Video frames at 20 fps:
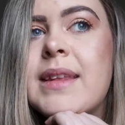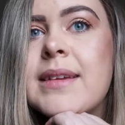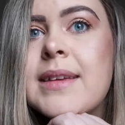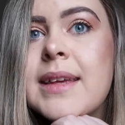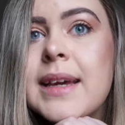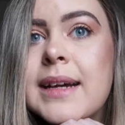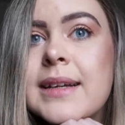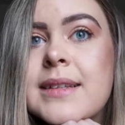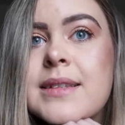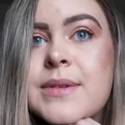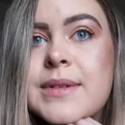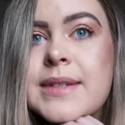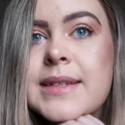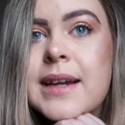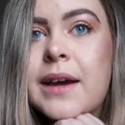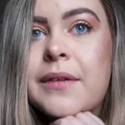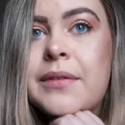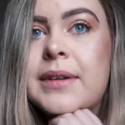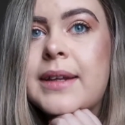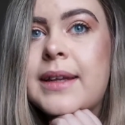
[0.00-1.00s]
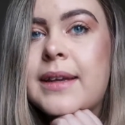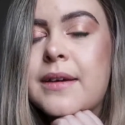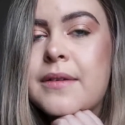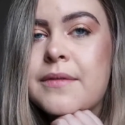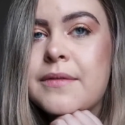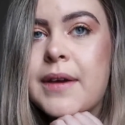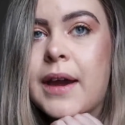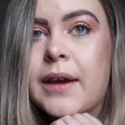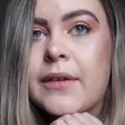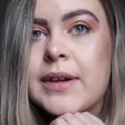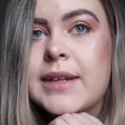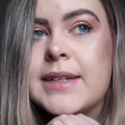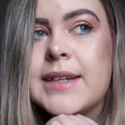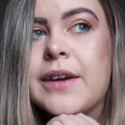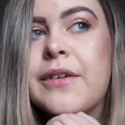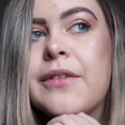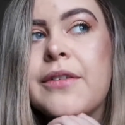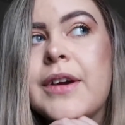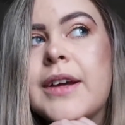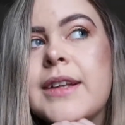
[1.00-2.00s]
Yeah, so it's definitely very
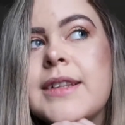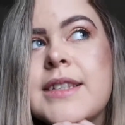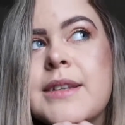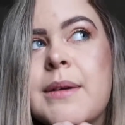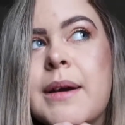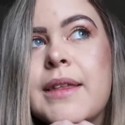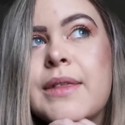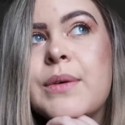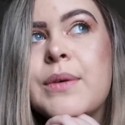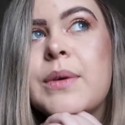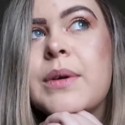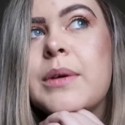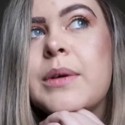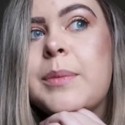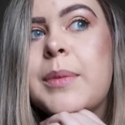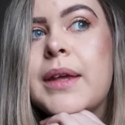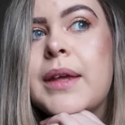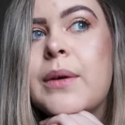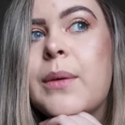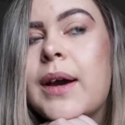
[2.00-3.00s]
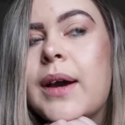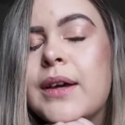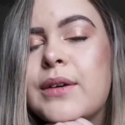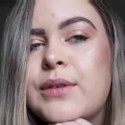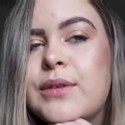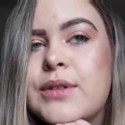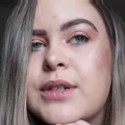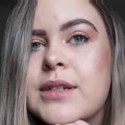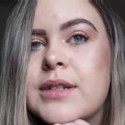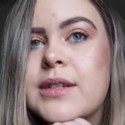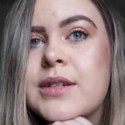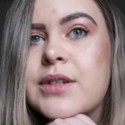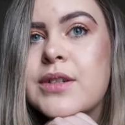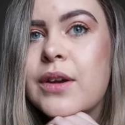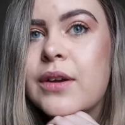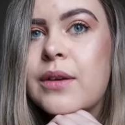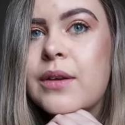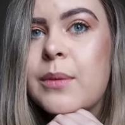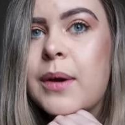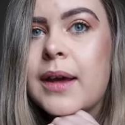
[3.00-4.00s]
different, so I thought it would be quite cool just to show
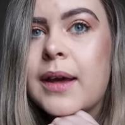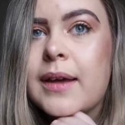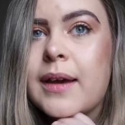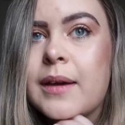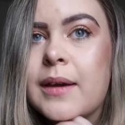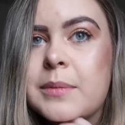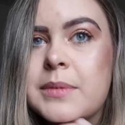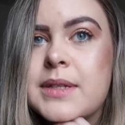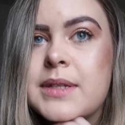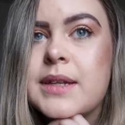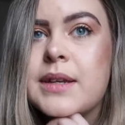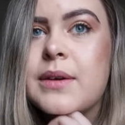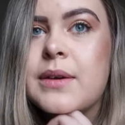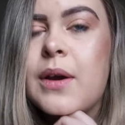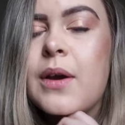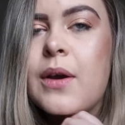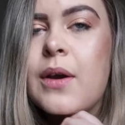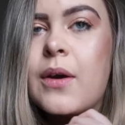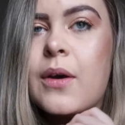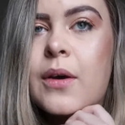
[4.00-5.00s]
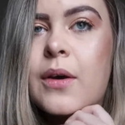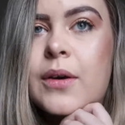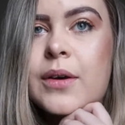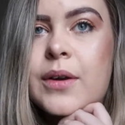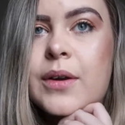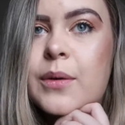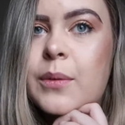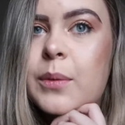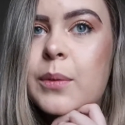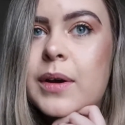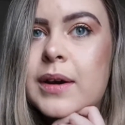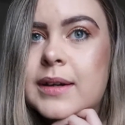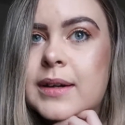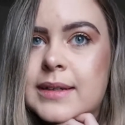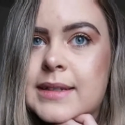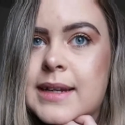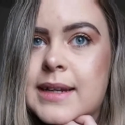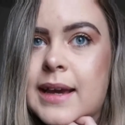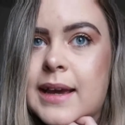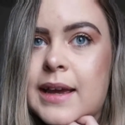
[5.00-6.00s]
you what I get up to on a
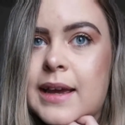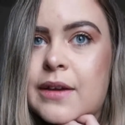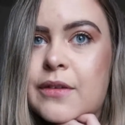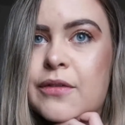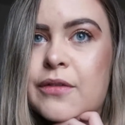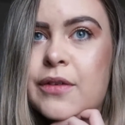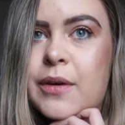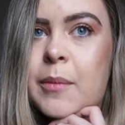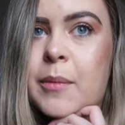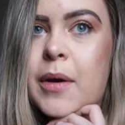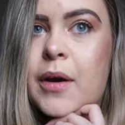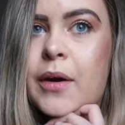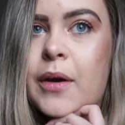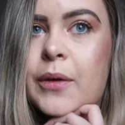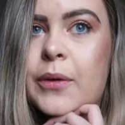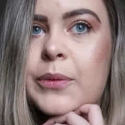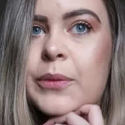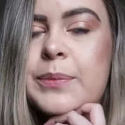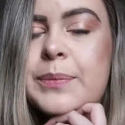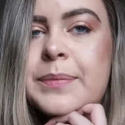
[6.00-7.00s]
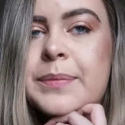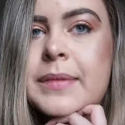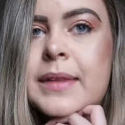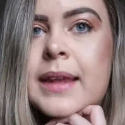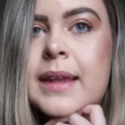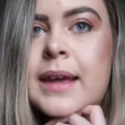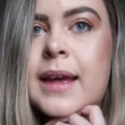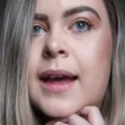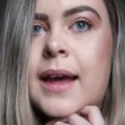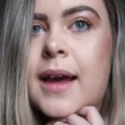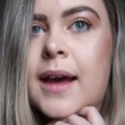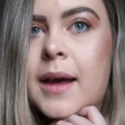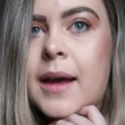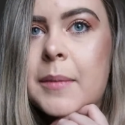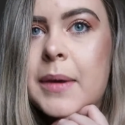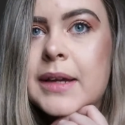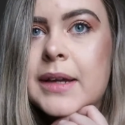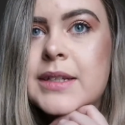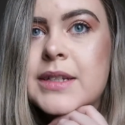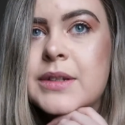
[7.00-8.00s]
work day from home.
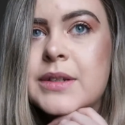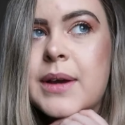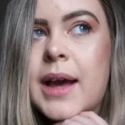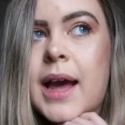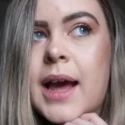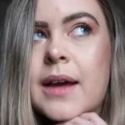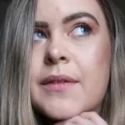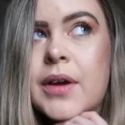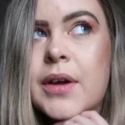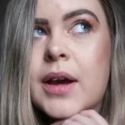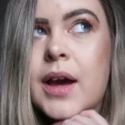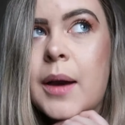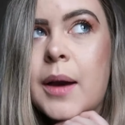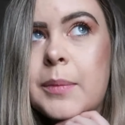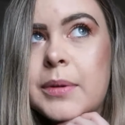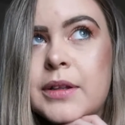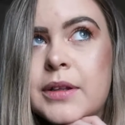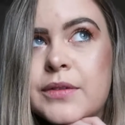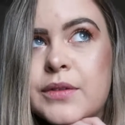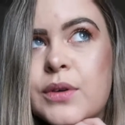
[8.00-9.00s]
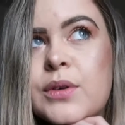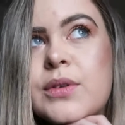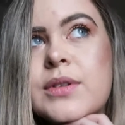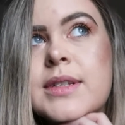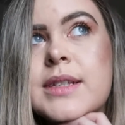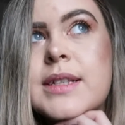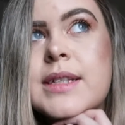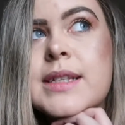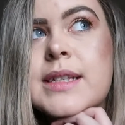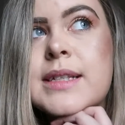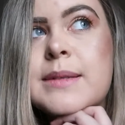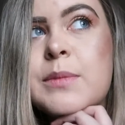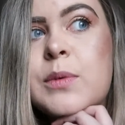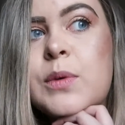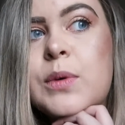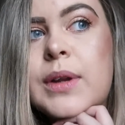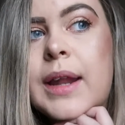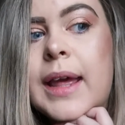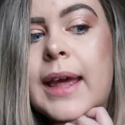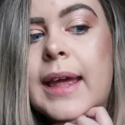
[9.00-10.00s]
I do have a couple of calls this
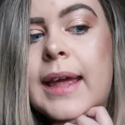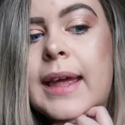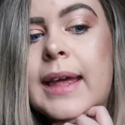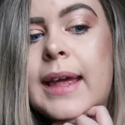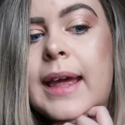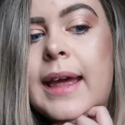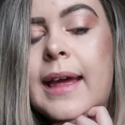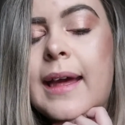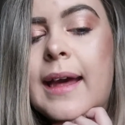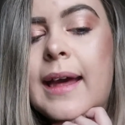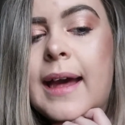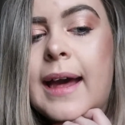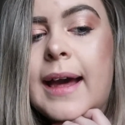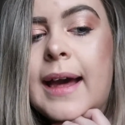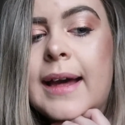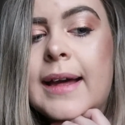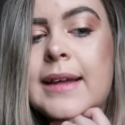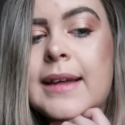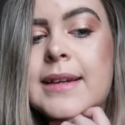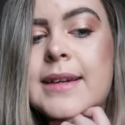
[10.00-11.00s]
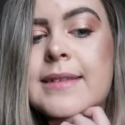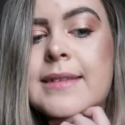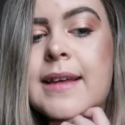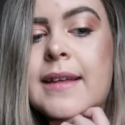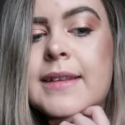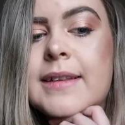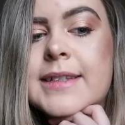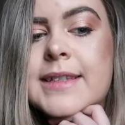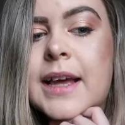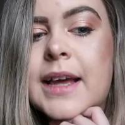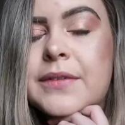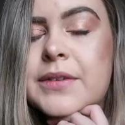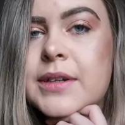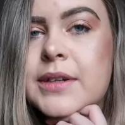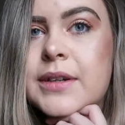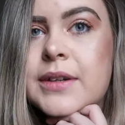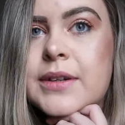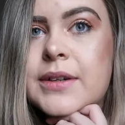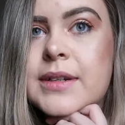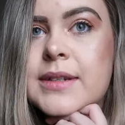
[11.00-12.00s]
morning, and then this
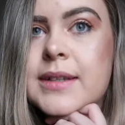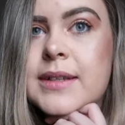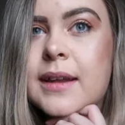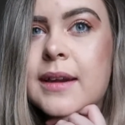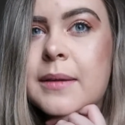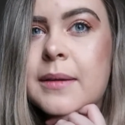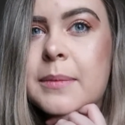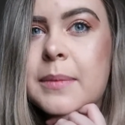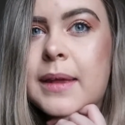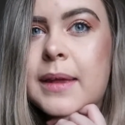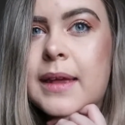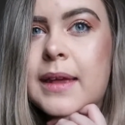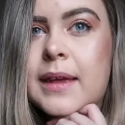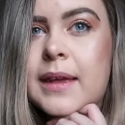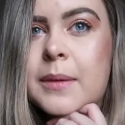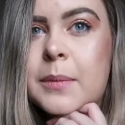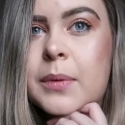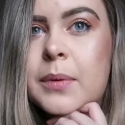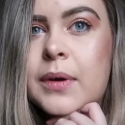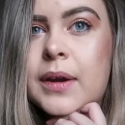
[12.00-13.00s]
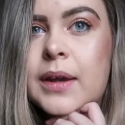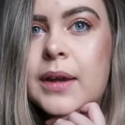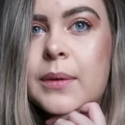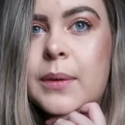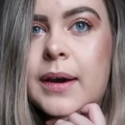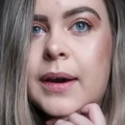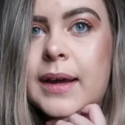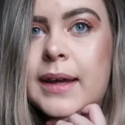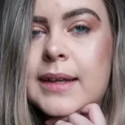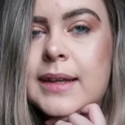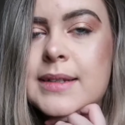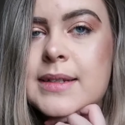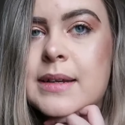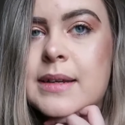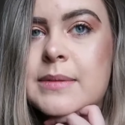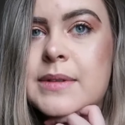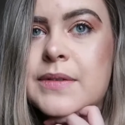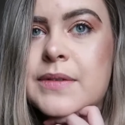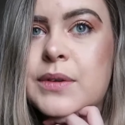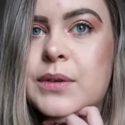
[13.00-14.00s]
afternoon is going to be pretty quiet in
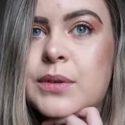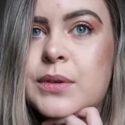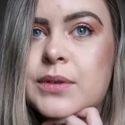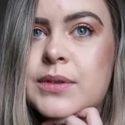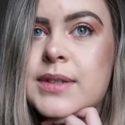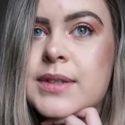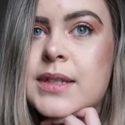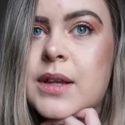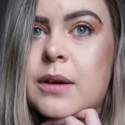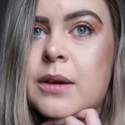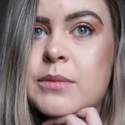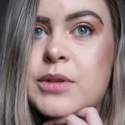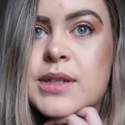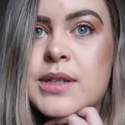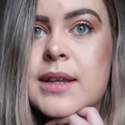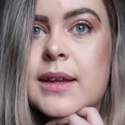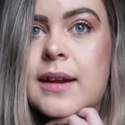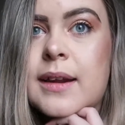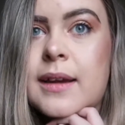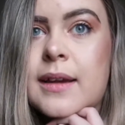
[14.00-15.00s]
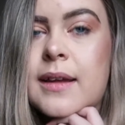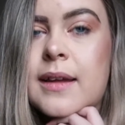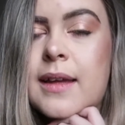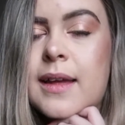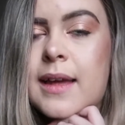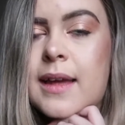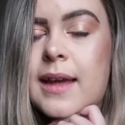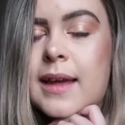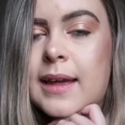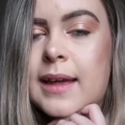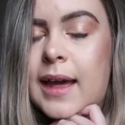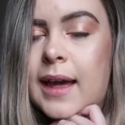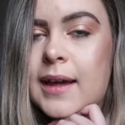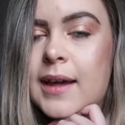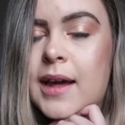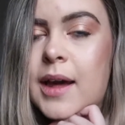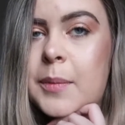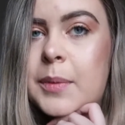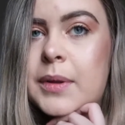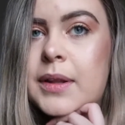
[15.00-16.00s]
terms of calls, so I'm just going to get a
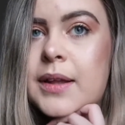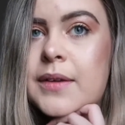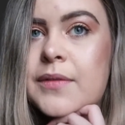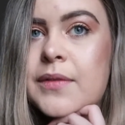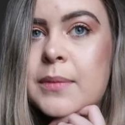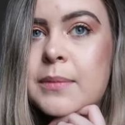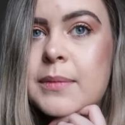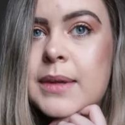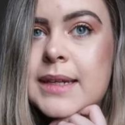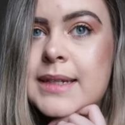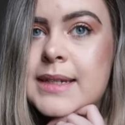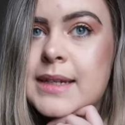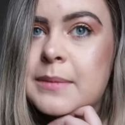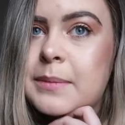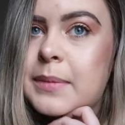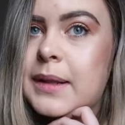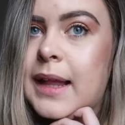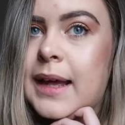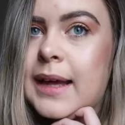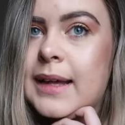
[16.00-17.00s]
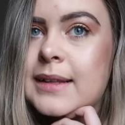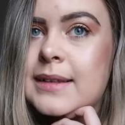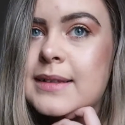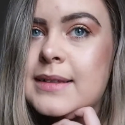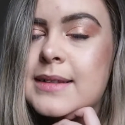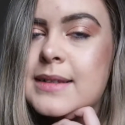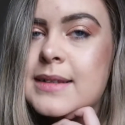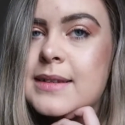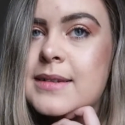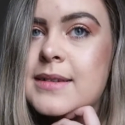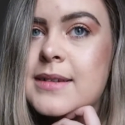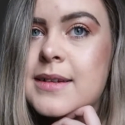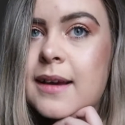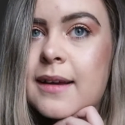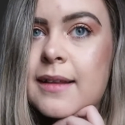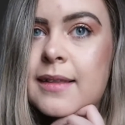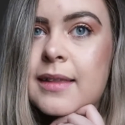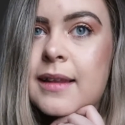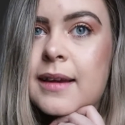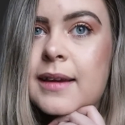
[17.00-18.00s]
couple of media plans
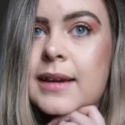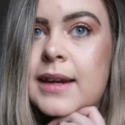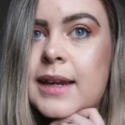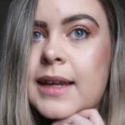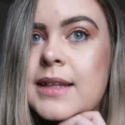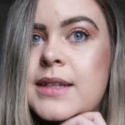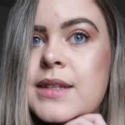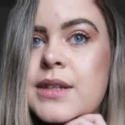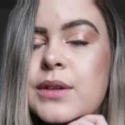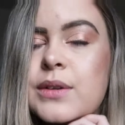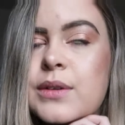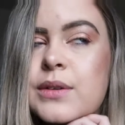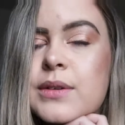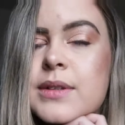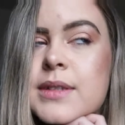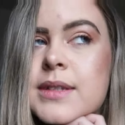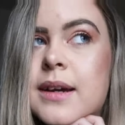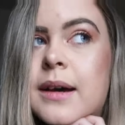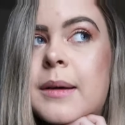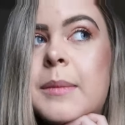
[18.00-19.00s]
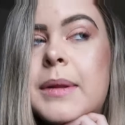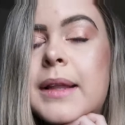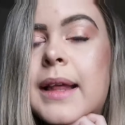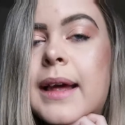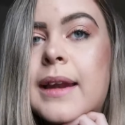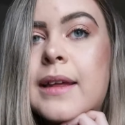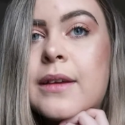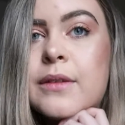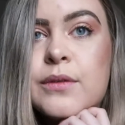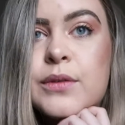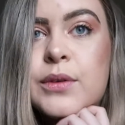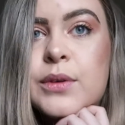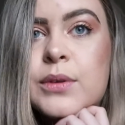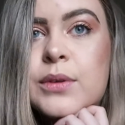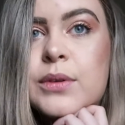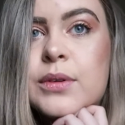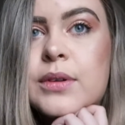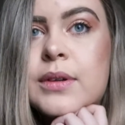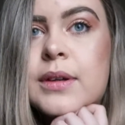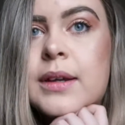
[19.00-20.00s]
done that I need to start planning
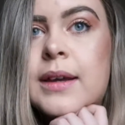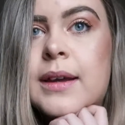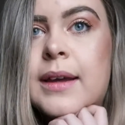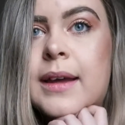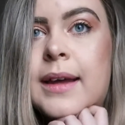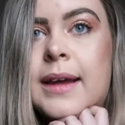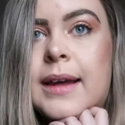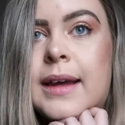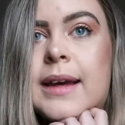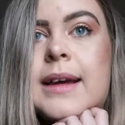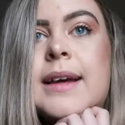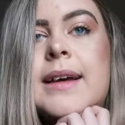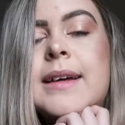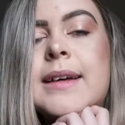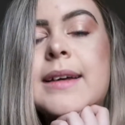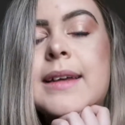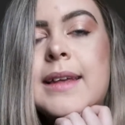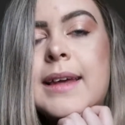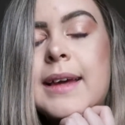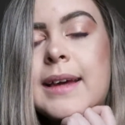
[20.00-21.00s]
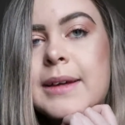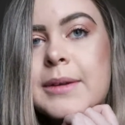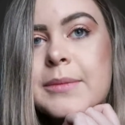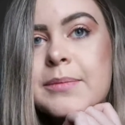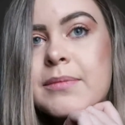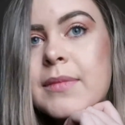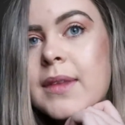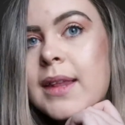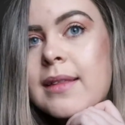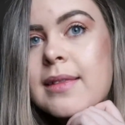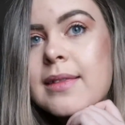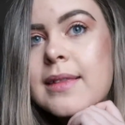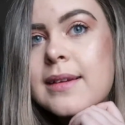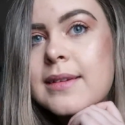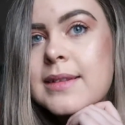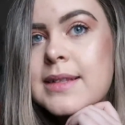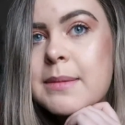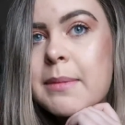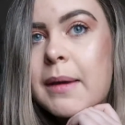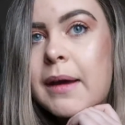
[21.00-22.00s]
for. Yeah,
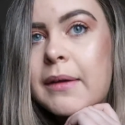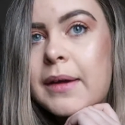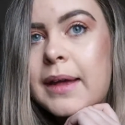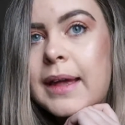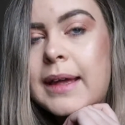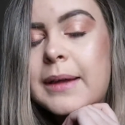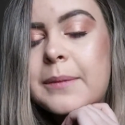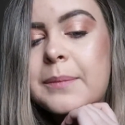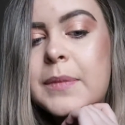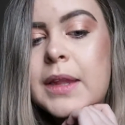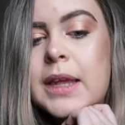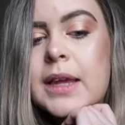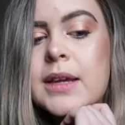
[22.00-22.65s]
that's about it.